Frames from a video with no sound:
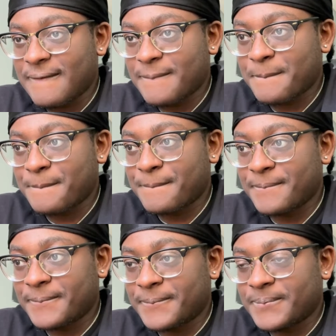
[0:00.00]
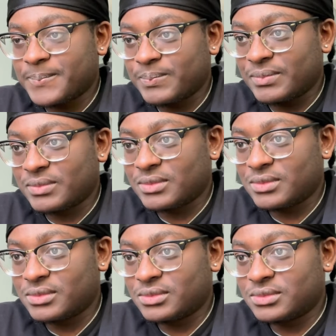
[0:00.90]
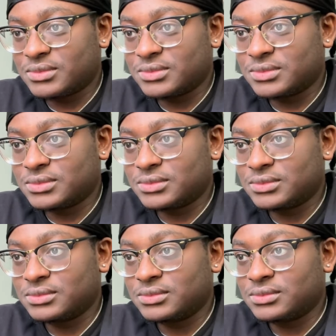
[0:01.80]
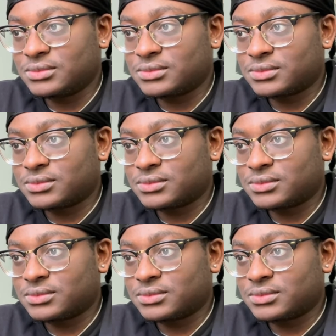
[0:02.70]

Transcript: No one is speaking in this clip.